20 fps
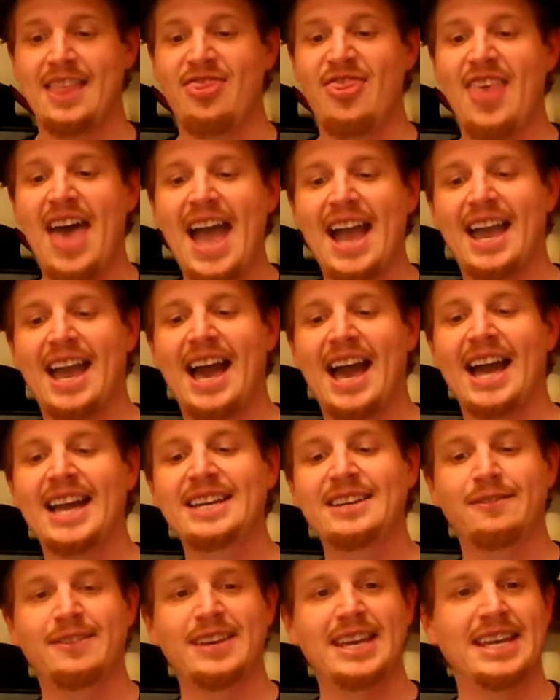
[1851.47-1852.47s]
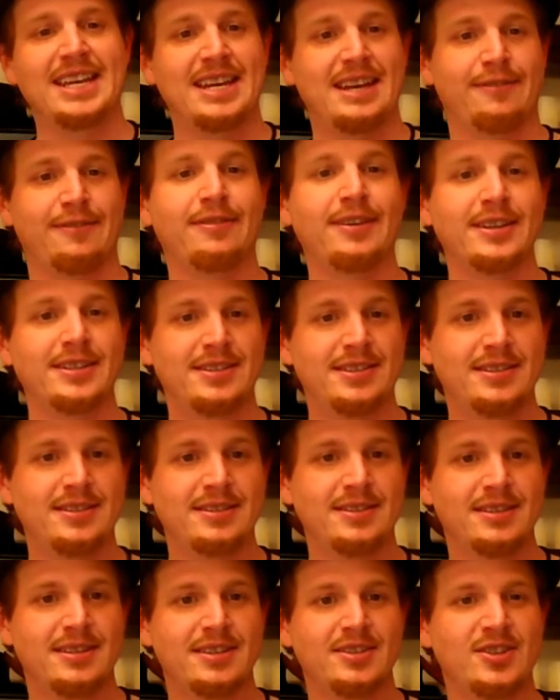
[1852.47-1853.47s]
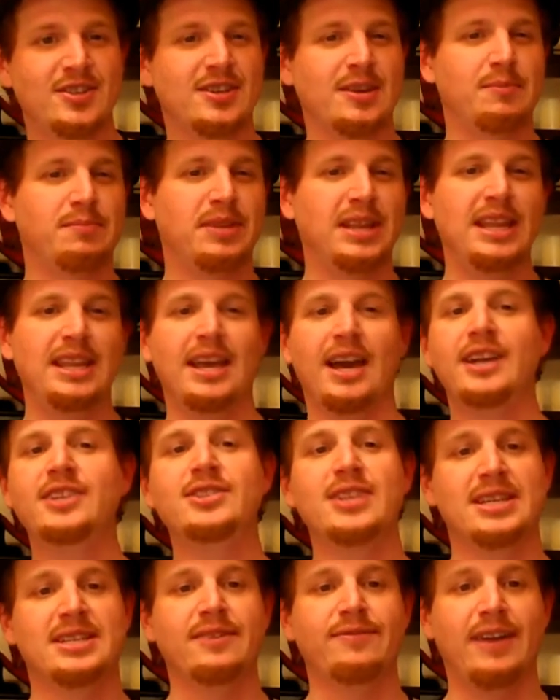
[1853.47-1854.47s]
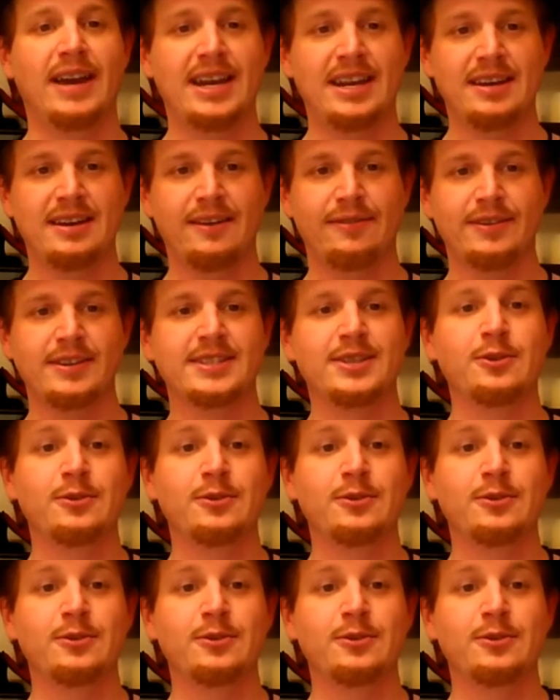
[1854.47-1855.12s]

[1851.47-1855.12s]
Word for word: That kind of indifference, just completely unjustified indifference,